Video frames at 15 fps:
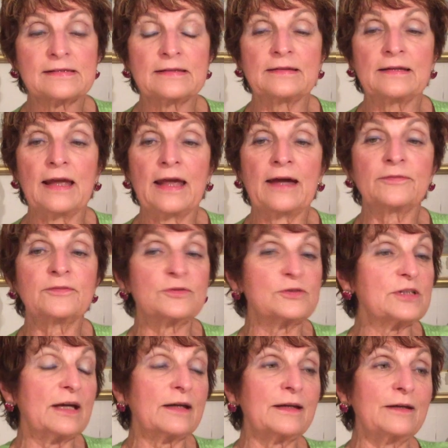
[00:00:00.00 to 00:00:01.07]
and after
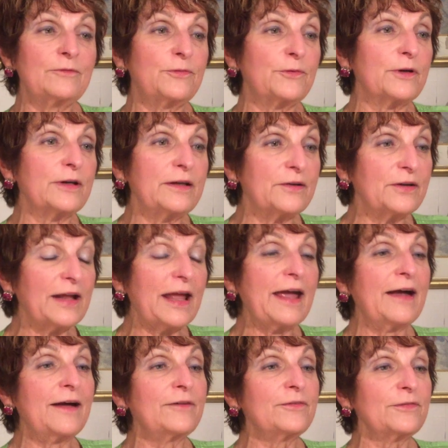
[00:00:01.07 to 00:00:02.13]
checking for a year and a
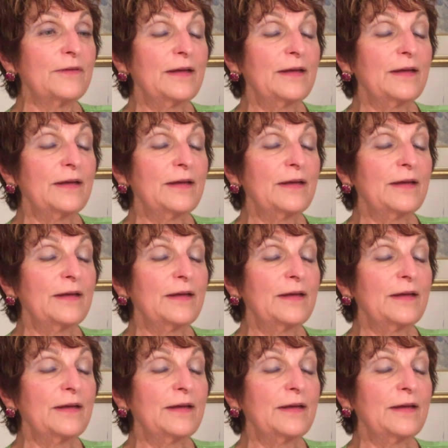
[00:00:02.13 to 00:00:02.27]
half,